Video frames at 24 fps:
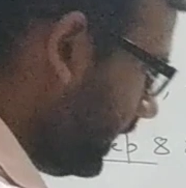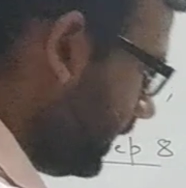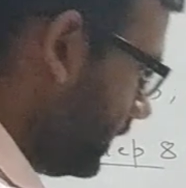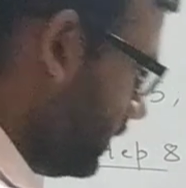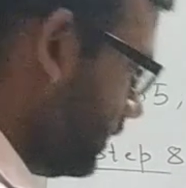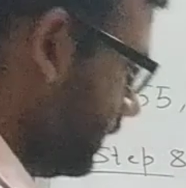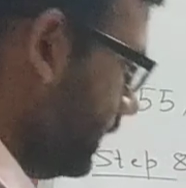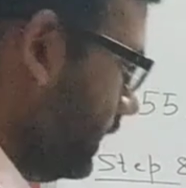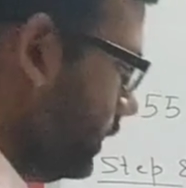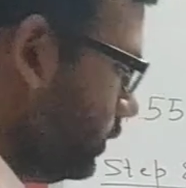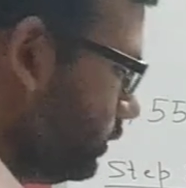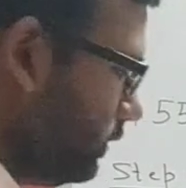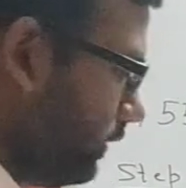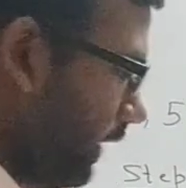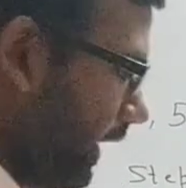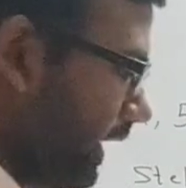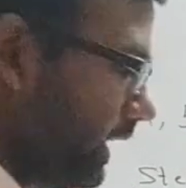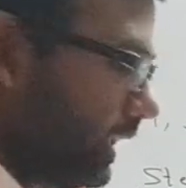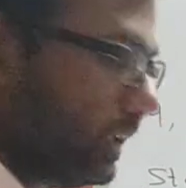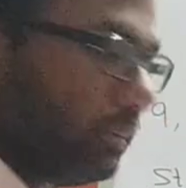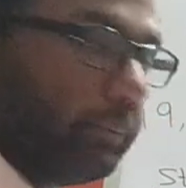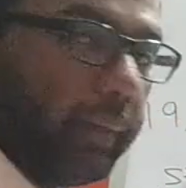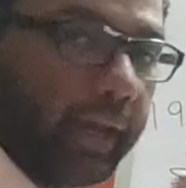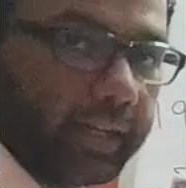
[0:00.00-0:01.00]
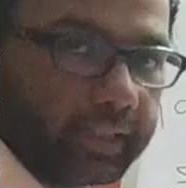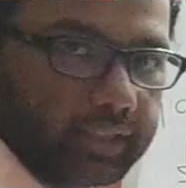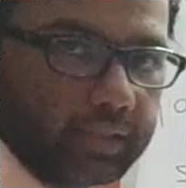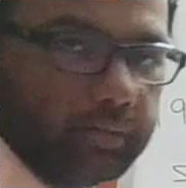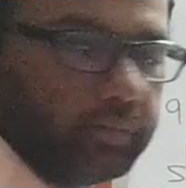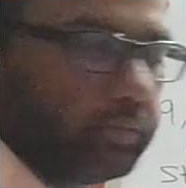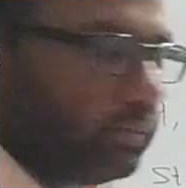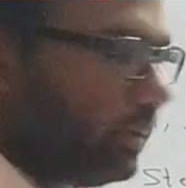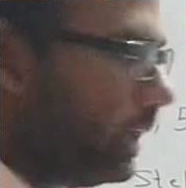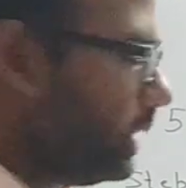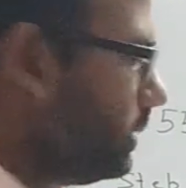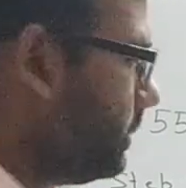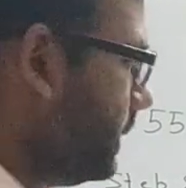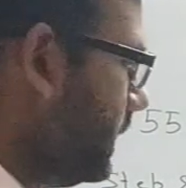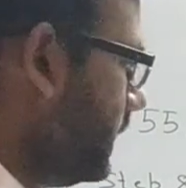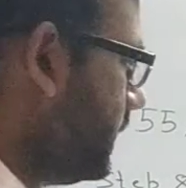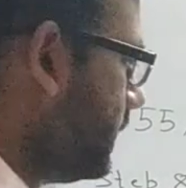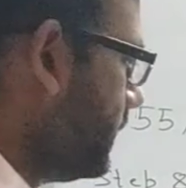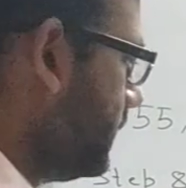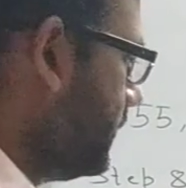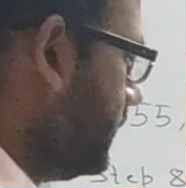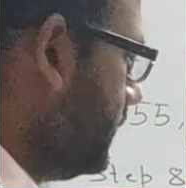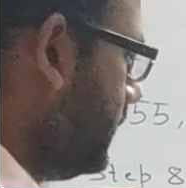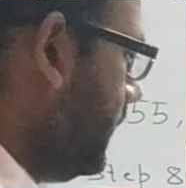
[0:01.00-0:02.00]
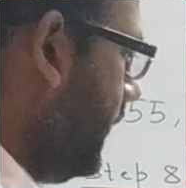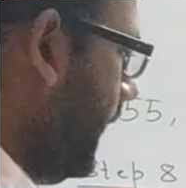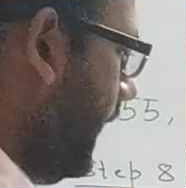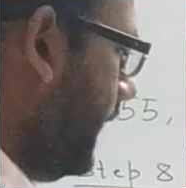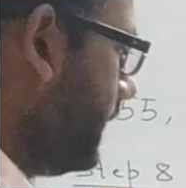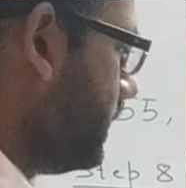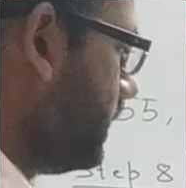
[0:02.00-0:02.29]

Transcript: tree, you find the maximum element at